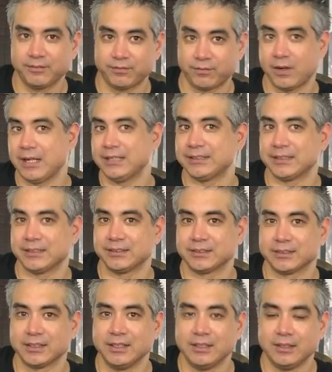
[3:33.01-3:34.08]

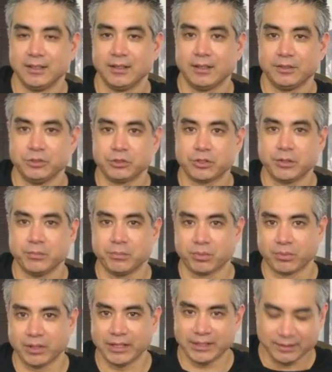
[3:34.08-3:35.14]
phrases, you can
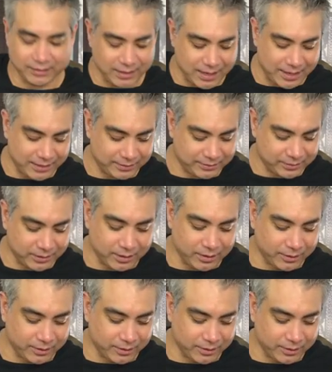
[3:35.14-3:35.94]
break that